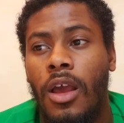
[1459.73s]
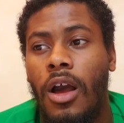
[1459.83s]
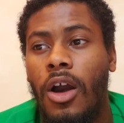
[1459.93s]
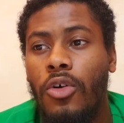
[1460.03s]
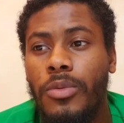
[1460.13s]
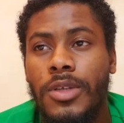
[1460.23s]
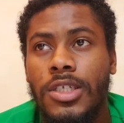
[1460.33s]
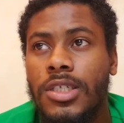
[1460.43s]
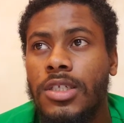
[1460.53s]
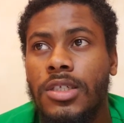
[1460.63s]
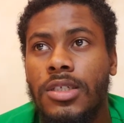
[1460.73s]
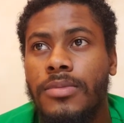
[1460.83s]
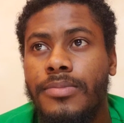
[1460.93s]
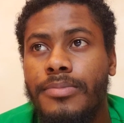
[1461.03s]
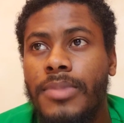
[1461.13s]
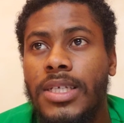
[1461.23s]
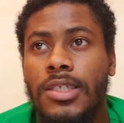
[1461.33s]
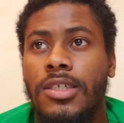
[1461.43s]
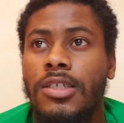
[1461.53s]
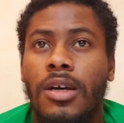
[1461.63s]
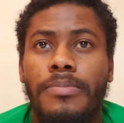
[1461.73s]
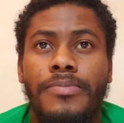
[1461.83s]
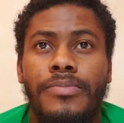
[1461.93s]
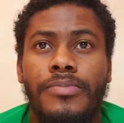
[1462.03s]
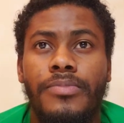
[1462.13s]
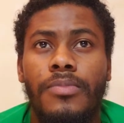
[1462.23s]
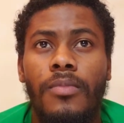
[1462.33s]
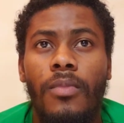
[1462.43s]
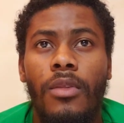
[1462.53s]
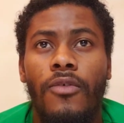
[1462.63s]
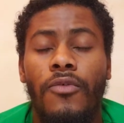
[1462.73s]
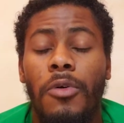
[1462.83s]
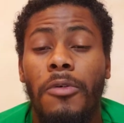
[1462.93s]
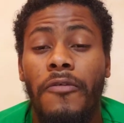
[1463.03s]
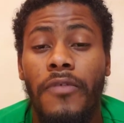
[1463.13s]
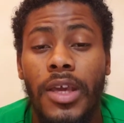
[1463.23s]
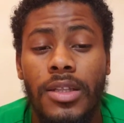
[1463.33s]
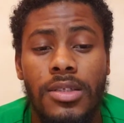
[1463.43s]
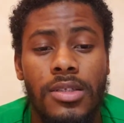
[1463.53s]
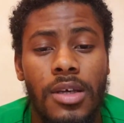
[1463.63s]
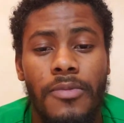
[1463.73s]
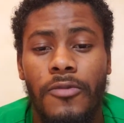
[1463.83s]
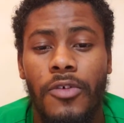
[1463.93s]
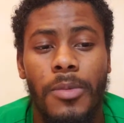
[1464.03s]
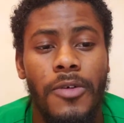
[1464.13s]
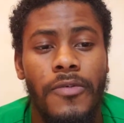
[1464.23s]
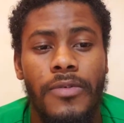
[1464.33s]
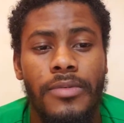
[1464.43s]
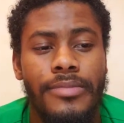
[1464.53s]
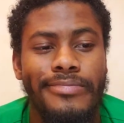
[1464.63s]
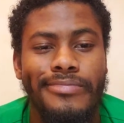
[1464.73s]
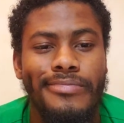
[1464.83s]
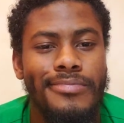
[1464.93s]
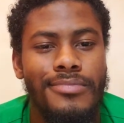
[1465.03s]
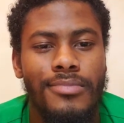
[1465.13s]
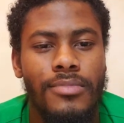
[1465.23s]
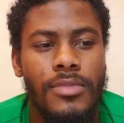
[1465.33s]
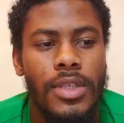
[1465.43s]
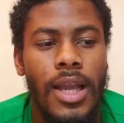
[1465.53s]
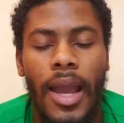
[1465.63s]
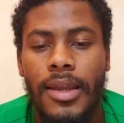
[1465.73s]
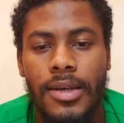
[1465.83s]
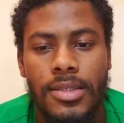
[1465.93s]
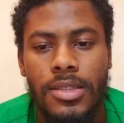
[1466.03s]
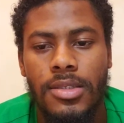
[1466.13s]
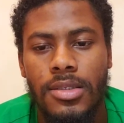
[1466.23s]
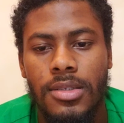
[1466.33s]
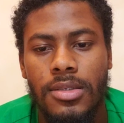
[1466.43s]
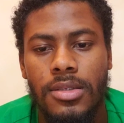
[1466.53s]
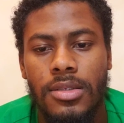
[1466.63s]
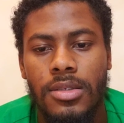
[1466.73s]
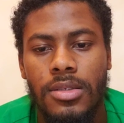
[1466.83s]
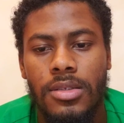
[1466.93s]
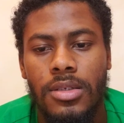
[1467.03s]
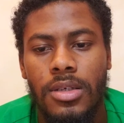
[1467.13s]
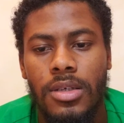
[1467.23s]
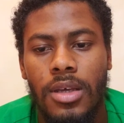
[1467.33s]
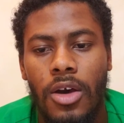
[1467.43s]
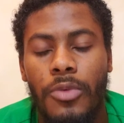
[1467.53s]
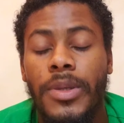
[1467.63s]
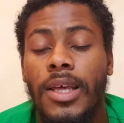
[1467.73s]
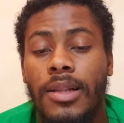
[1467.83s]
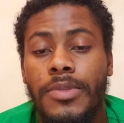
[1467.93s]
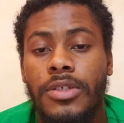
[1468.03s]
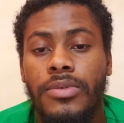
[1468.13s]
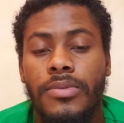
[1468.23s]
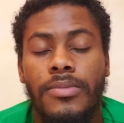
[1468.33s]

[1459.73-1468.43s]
I hope this places some form of faith, some form of guidance. I hope it helps you.